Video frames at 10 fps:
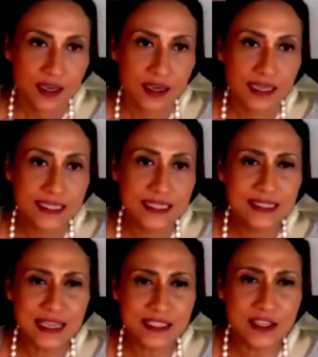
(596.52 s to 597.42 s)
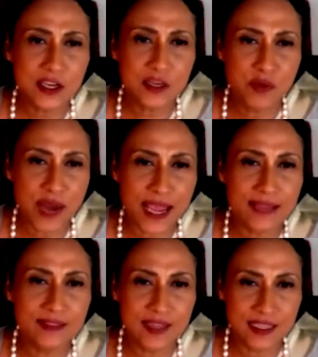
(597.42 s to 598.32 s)
It is necessary to
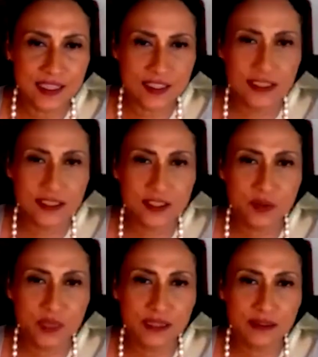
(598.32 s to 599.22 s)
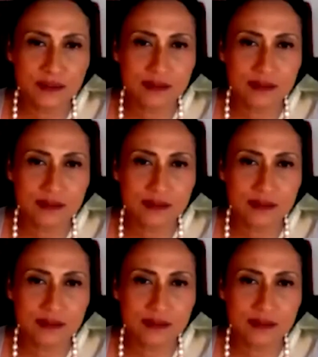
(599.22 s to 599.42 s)
brand the destination with